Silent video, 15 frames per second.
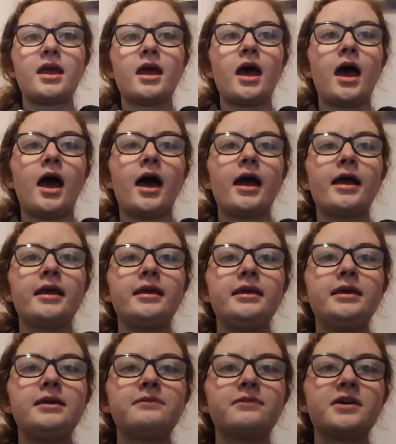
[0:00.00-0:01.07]
Uh,
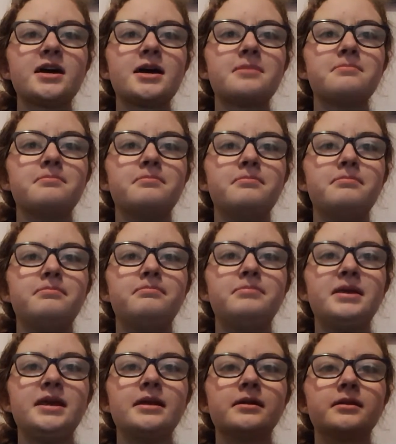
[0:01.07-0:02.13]
Eva
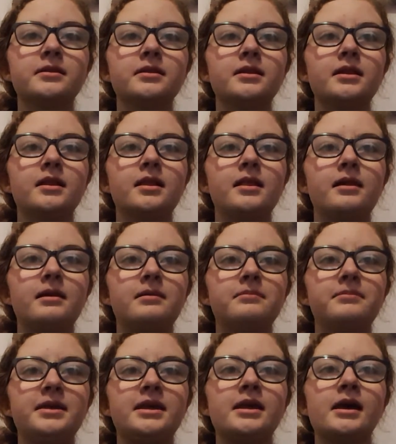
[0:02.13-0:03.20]
Beadle.
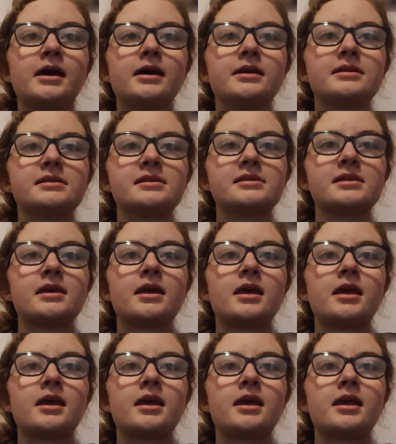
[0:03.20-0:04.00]
Because.